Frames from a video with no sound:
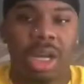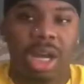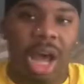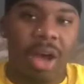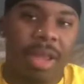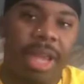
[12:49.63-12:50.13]

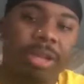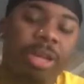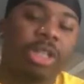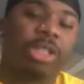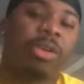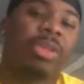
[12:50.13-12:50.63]
Okay,
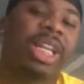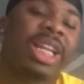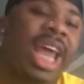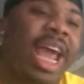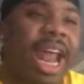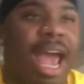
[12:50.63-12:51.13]
so then
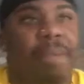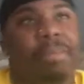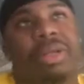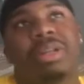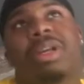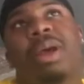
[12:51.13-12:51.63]
that
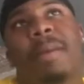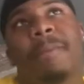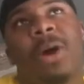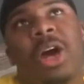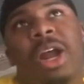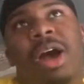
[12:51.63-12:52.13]
happened.
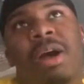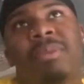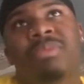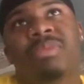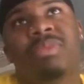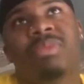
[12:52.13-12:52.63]
But
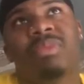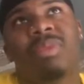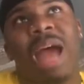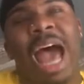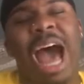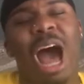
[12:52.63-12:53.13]

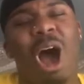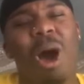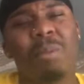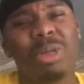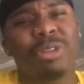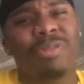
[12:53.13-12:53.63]
I
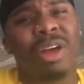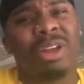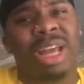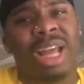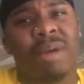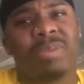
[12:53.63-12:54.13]
almost felt
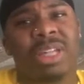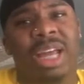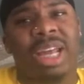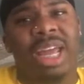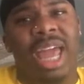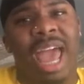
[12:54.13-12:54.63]
like I was
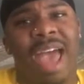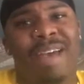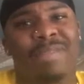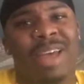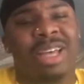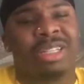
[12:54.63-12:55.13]
like
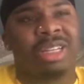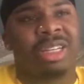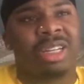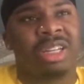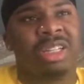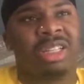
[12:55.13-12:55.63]
half-assed
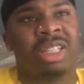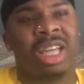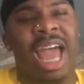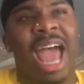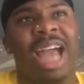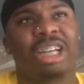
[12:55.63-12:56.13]
in
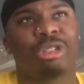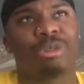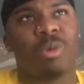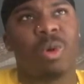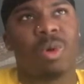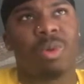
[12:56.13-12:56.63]
the
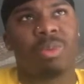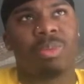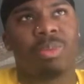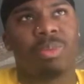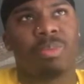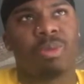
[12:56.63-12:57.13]
actual
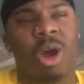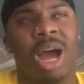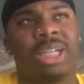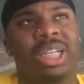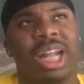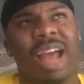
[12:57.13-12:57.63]

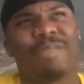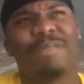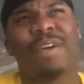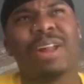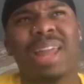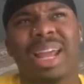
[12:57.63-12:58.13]
project. I
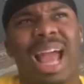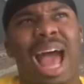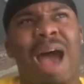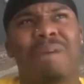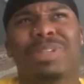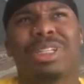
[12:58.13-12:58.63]
felt like
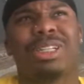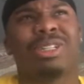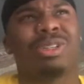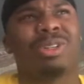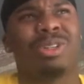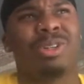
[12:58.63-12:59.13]
I was just
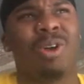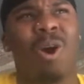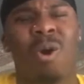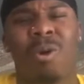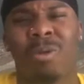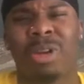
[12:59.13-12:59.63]

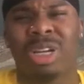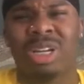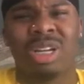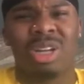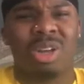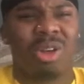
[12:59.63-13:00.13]
going
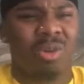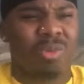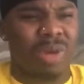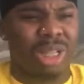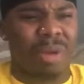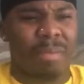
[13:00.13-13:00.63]

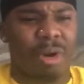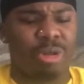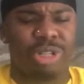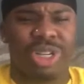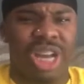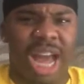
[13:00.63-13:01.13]
with the
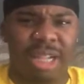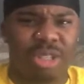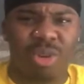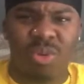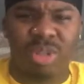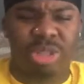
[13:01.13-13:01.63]
motion, not
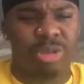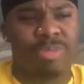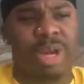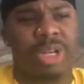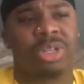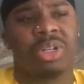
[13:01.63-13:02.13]
doing too
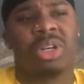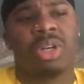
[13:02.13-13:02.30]
much.